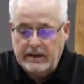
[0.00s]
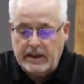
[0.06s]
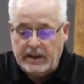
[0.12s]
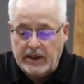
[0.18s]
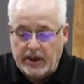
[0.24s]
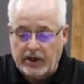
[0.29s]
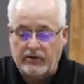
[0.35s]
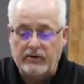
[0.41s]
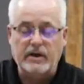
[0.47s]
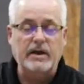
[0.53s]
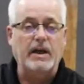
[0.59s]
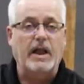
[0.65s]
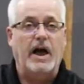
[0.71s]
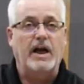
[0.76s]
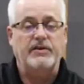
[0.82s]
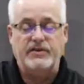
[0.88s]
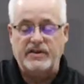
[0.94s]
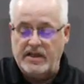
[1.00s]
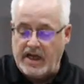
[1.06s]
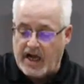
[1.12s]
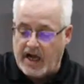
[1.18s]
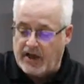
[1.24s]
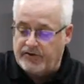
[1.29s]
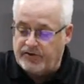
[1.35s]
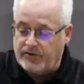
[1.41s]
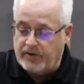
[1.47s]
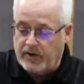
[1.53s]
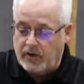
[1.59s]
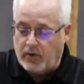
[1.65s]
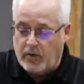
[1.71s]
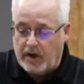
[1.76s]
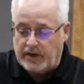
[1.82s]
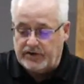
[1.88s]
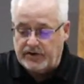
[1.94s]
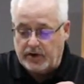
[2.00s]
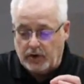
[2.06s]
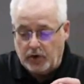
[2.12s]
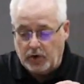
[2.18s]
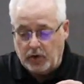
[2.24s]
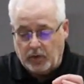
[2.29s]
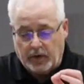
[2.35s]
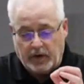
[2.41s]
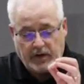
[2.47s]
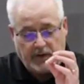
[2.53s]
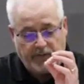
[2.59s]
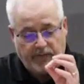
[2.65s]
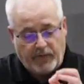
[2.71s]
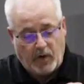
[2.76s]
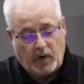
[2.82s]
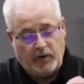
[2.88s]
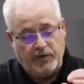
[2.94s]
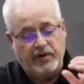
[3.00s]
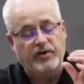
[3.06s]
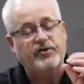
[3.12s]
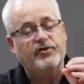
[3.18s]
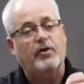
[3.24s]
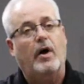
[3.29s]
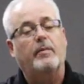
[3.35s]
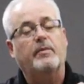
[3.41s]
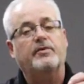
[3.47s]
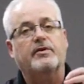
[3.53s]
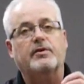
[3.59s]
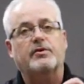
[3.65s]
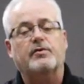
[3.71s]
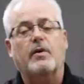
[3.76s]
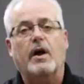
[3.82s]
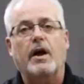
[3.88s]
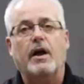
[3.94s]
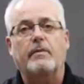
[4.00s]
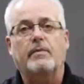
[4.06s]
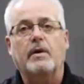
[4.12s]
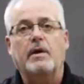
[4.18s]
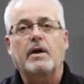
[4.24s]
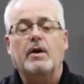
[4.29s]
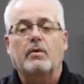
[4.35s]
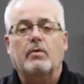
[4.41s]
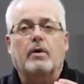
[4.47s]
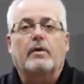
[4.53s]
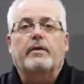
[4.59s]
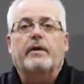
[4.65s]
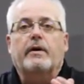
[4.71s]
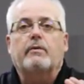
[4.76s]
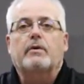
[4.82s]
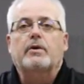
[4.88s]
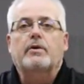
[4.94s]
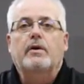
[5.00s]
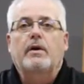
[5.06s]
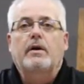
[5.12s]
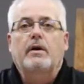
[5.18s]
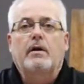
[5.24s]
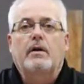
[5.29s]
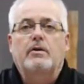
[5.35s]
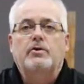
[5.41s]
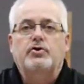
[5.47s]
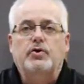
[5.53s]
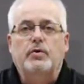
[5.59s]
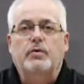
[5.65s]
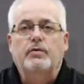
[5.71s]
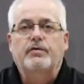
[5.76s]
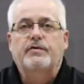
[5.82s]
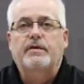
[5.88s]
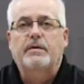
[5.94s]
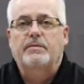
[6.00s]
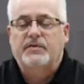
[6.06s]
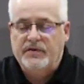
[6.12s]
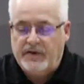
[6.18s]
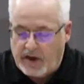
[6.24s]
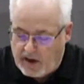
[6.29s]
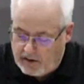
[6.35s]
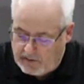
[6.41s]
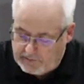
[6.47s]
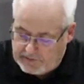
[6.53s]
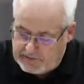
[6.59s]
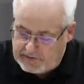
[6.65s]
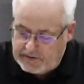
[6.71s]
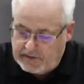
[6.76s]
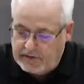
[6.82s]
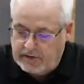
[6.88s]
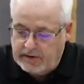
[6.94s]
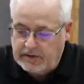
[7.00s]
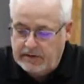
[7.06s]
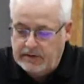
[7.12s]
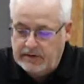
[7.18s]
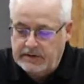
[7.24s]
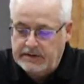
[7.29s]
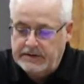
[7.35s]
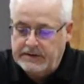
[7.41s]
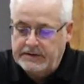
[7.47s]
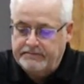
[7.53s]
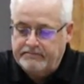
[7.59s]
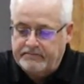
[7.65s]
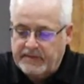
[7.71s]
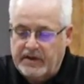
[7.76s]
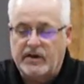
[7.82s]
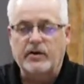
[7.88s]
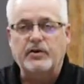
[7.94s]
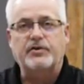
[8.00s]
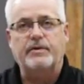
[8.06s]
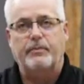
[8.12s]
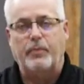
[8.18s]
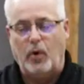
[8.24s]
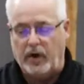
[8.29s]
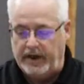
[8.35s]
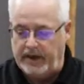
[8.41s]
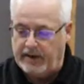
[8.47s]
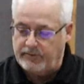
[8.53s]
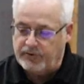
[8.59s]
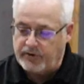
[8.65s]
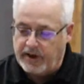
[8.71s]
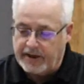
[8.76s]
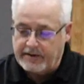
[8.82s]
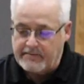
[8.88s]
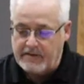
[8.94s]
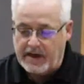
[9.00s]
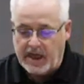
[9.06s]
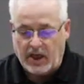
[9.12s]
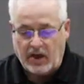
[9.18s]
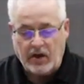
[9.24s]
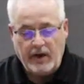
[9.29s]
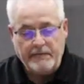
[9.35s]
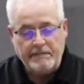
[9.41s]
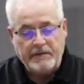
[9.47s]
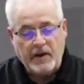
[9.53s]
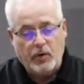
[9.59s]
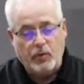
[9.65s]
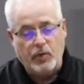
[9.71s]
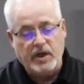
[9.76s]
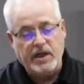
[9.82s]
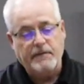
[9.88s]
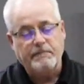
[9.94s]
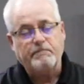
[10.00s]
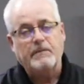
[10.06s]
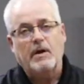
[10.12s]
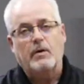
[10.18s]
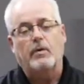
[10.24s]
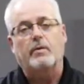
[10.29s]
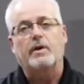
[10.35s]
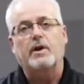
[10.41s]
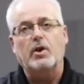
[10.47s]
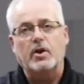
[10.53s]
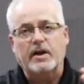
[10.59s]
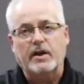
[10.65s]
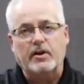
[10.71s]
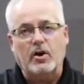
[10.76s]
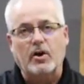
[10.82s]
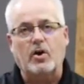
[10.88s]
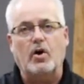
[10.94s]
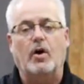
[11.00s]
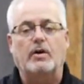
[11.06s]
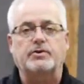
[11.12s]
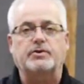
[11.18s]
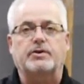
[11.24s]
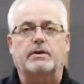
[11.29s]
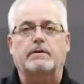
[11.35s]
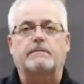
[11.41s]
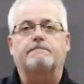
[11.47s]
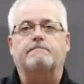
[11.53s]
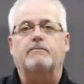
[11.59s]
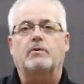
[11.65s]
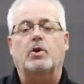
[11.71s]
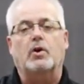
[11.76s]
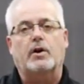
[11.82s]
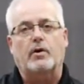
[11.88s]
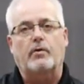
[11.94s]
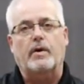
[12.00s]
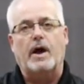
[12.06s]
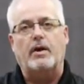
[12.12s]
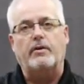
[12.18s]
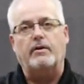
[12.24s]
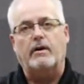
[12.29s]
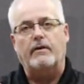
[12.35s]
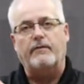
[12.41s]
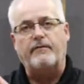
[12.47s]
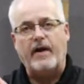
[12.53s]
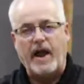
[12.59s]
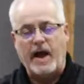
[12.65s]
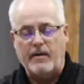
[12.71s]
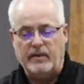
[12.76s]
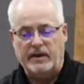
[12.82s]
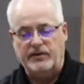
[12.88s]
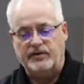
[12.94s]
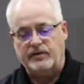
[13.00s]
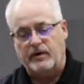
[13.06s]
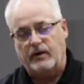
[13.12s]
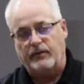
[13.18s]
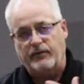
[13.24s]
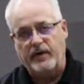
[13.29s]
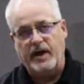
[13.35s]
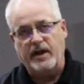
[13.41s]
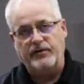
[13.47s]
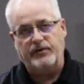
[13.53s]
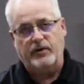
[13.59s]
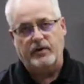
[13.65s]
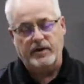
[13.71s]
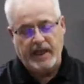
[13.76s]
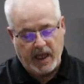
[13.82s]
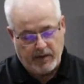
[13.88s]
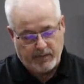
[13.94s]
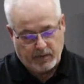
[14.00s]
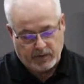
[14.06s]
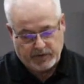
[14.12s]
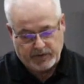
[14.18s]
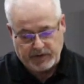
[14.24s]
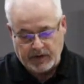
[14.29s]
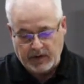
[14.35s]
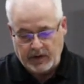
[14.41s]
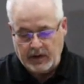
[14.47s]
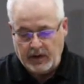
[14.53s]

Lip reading: And herein lies the answer to the question, who were the foes the psalmist described? Well, they were Jews themselves. And here's the point I'm trying to make. When we look at our culture, we look around at our families and our friends, our neighbors,